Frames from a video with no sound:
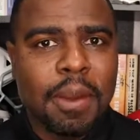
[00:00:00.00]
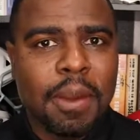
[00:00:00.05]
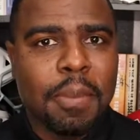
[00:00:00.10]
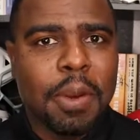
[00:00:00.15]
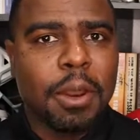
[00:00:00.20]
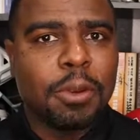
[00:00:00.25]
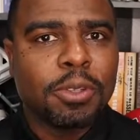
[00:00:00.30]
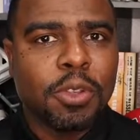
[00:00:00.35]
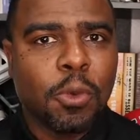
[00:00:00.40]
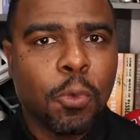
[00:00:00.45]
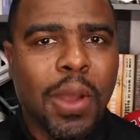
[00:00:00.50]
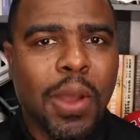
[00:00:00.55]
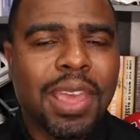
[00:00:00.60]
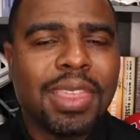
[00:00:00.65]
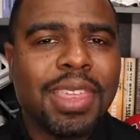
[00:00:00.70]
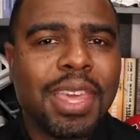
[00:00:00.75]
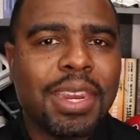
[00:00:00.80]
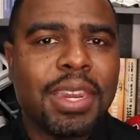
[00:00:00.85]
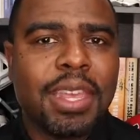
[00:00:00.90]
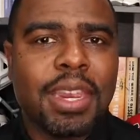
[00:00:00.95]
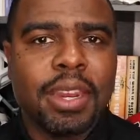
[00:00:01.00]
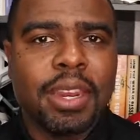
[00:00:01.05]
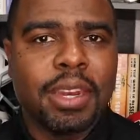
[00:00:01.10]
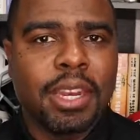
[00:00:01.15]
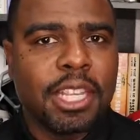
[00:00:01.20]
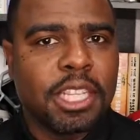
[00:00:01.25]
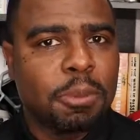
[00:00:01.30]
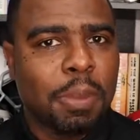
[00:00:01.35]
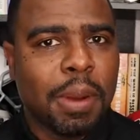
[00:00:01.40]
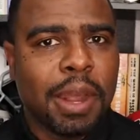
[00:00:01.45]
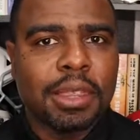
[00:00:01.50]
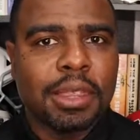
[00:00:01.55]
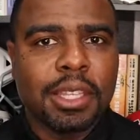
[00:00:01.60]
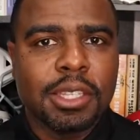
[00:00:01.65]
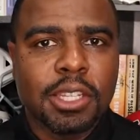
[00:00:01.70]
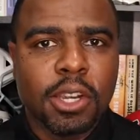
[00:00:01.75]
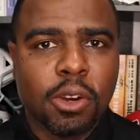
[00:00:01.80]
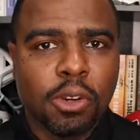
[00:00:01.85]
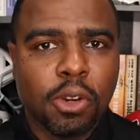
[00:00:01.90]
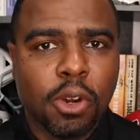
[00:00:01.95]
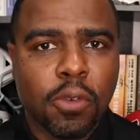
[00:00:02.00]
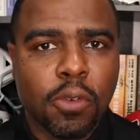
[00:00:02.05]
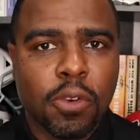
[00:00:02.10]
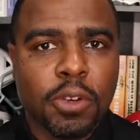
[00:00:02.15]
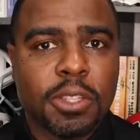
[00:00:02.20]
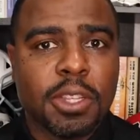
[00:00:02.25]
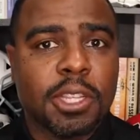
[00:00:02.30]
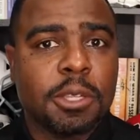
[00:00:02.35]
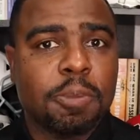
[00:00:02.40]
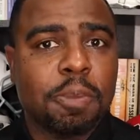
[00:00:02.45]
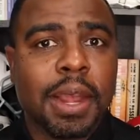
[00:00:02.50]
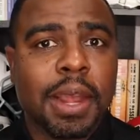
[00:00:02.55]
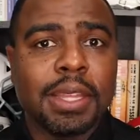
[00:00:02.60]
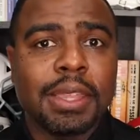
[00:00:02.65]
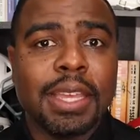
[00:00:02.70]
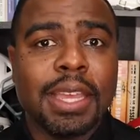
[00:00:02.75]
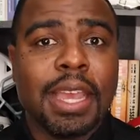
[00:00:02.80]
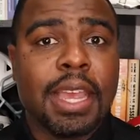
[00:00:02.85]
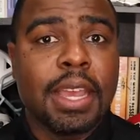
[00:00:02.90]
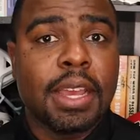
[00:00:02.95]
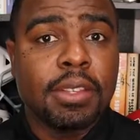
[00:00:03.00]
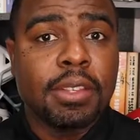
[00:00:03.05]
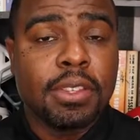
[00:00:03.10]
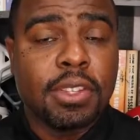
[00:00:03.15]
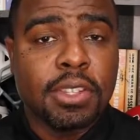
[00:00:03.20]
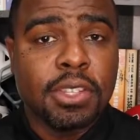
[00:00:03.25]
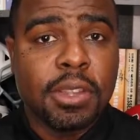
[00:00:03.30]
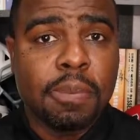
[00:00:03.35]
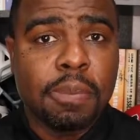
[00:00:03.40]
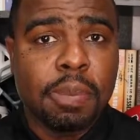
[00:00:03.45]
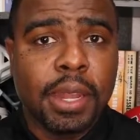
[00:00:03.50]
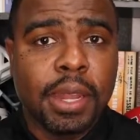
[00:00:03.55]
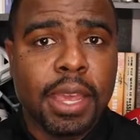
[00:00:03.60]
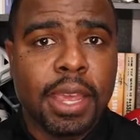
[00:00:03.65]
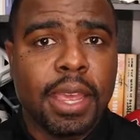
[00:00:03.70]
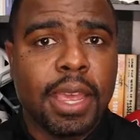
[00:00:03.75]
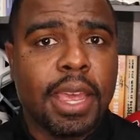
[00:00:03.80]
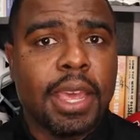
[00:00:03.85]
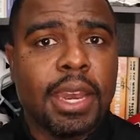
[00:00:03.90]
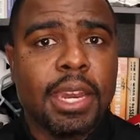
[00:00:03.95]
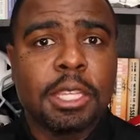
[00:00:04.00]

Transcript: but it was the way they did it, despite the turnovers, despite the inconsistent play,